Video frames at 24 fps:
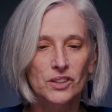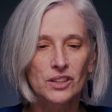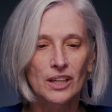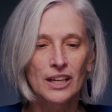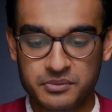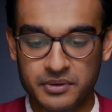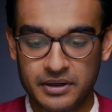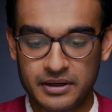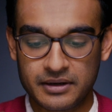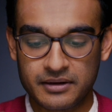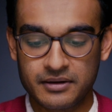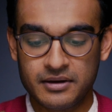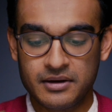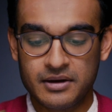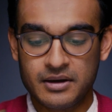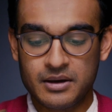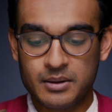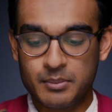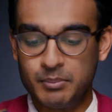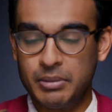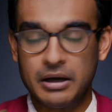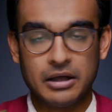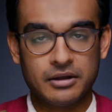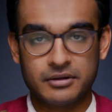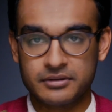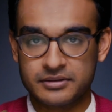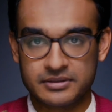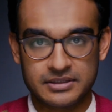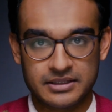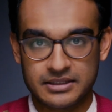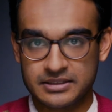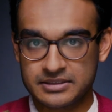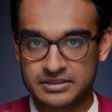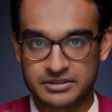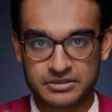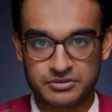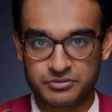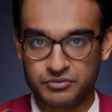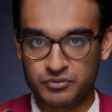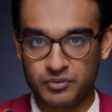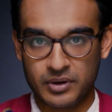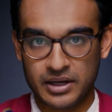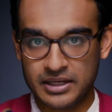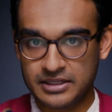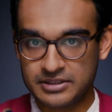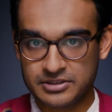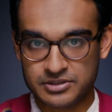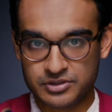To where politics
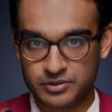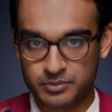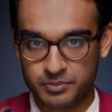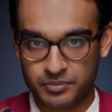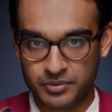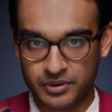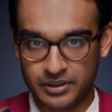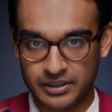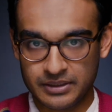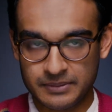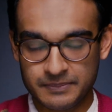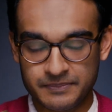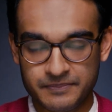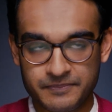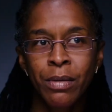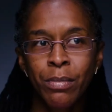reigns supreme.